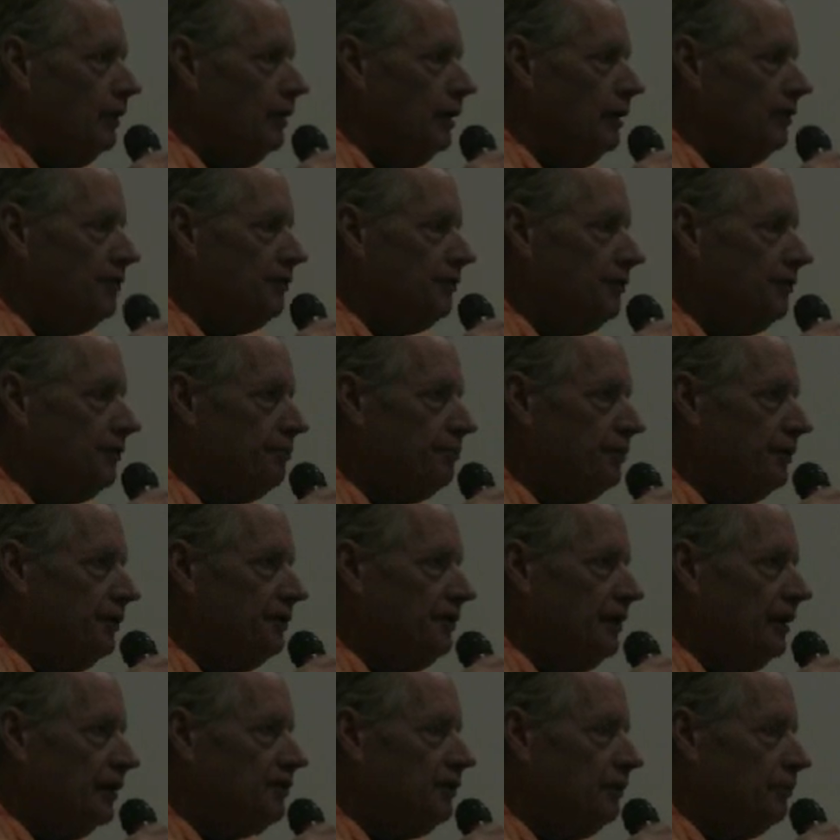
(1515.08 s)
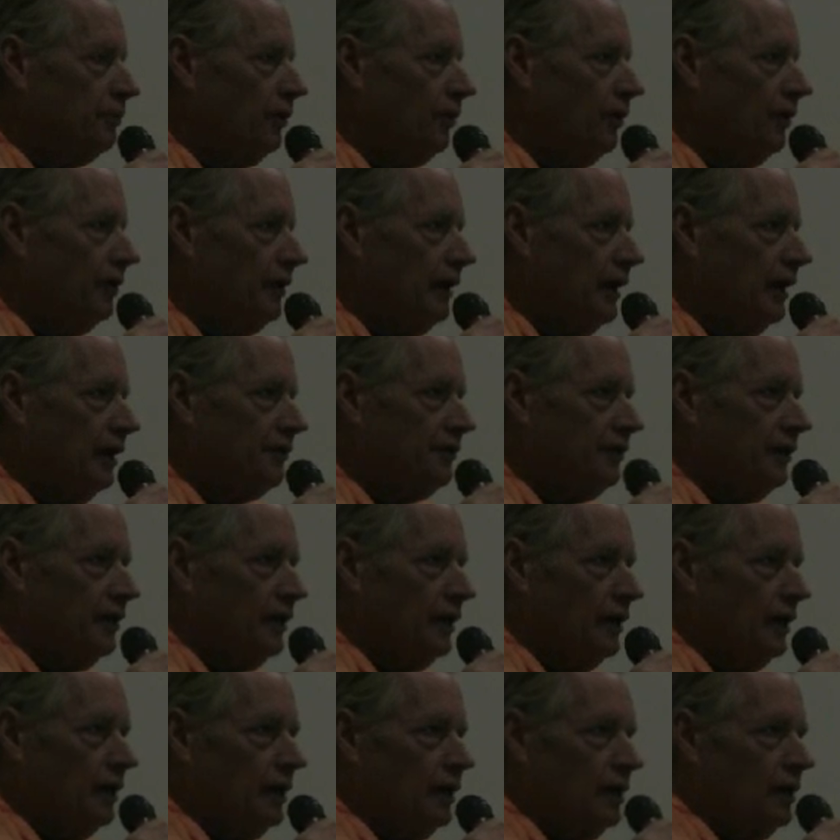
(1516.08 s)
it's predictable that
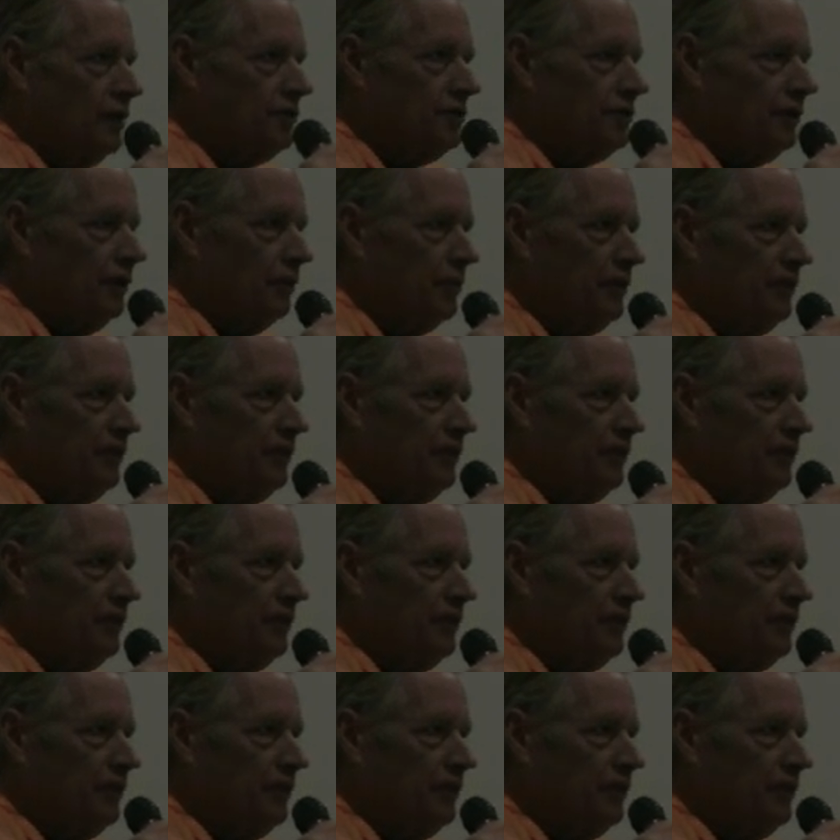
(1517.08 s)
she'll